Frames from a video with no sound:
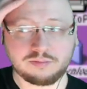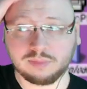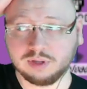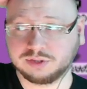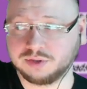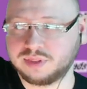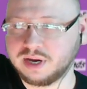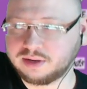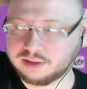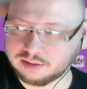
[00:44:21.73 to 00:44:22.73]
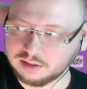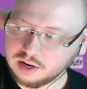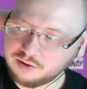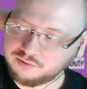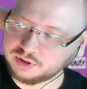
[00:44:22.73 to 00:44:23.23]
So there,
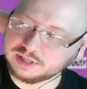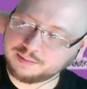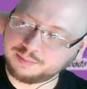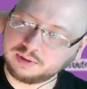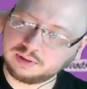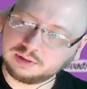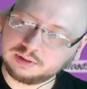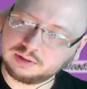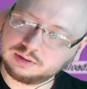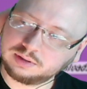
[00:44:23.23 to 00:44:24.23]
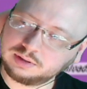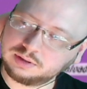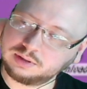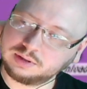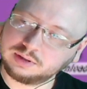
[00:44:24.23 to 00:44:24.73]
for example,
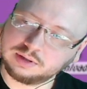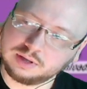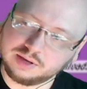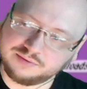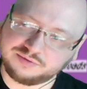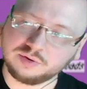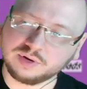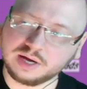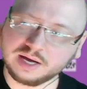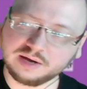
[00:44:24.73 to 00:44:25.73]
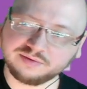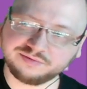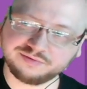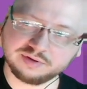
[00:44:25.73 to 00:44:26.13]
if you have,